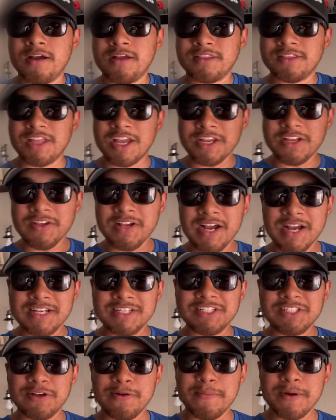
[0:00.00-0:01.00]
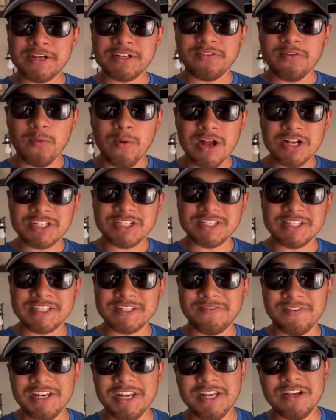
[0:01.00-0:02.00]
Thank you guys so much for watching these
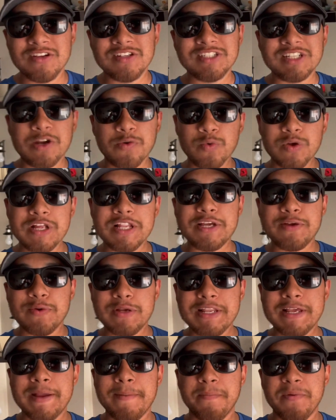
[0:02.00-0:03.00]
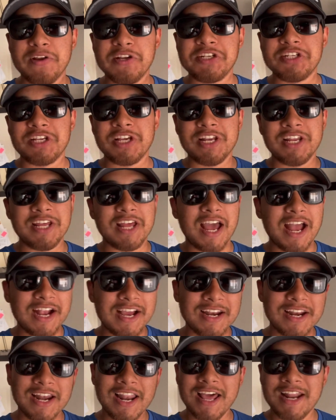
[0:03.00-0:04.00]
videos. I really, really appreciate it. I
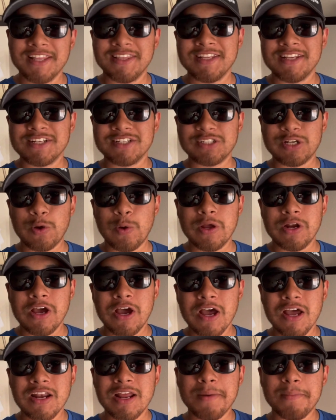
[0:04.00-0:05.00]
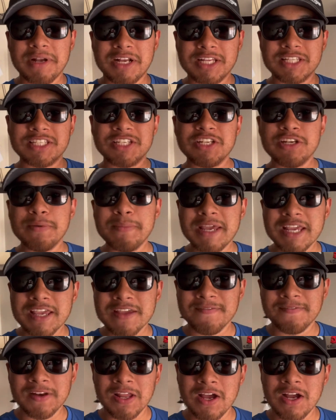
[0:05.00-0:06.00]
got a lot of things going on. I'm going to continue
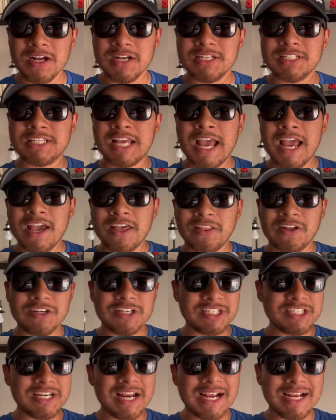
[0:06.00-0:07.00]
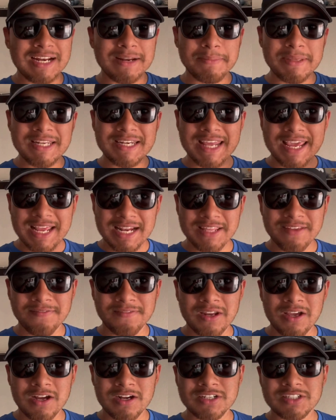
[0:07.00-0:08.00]
making vlogs. They're just not going to be daily
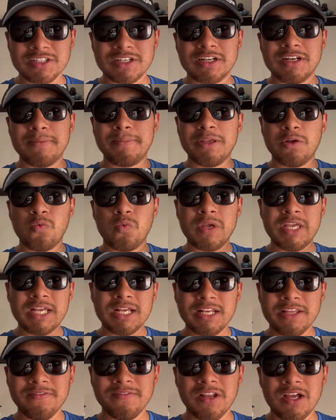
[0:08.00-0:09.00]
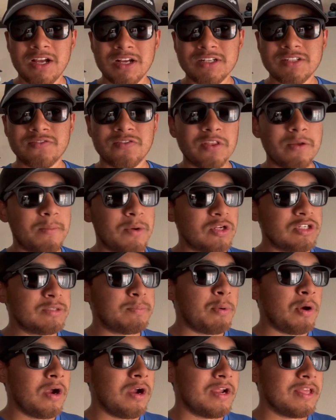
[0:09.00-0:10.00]
vlogs. They're going to be weekly vlogs for the most
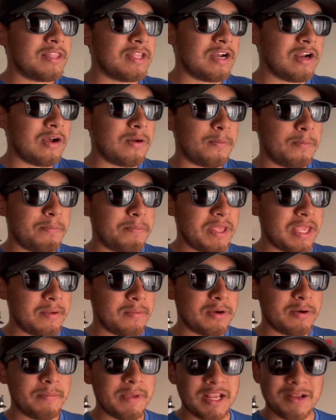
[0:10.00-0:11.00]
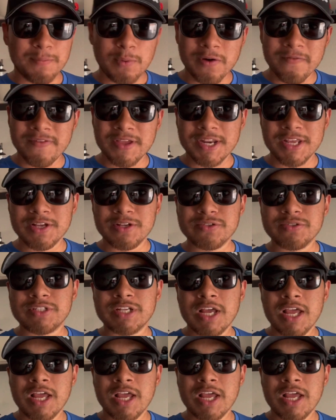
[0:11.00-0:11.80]
part. And then I'll be able to make more videos,